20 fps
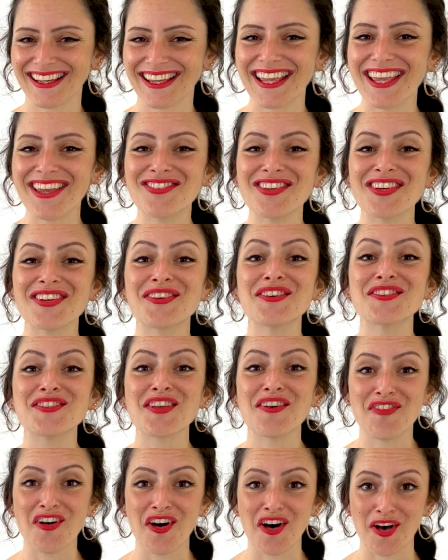if you use
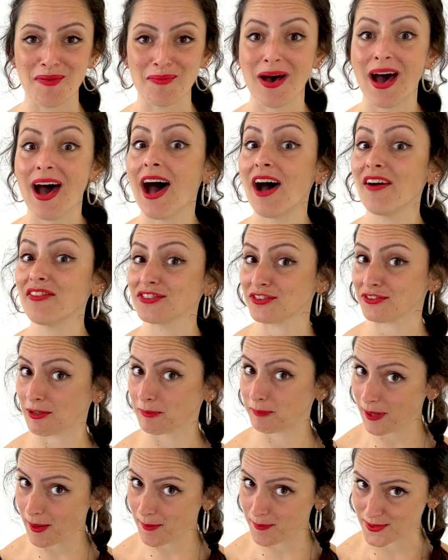a verb after a
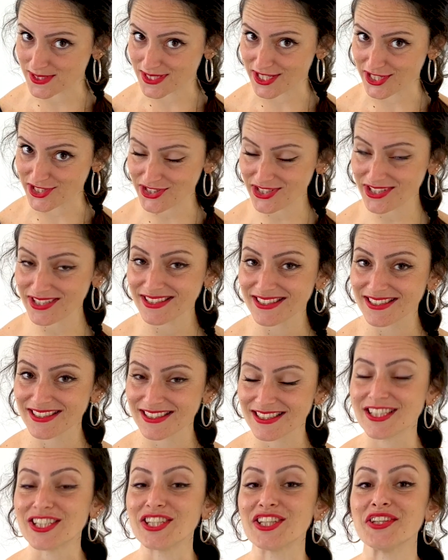preposition,
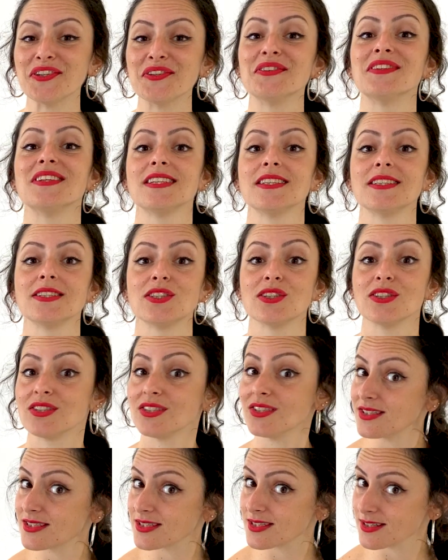you need to
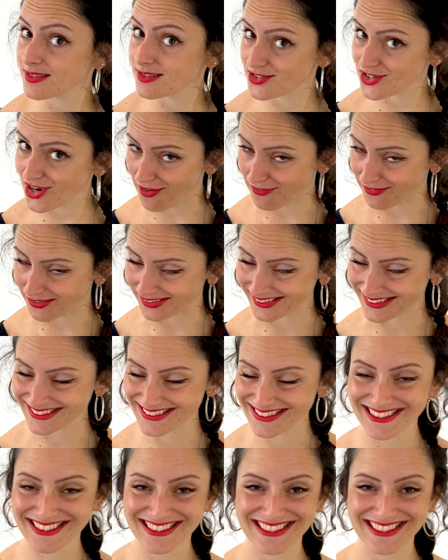use a gerund.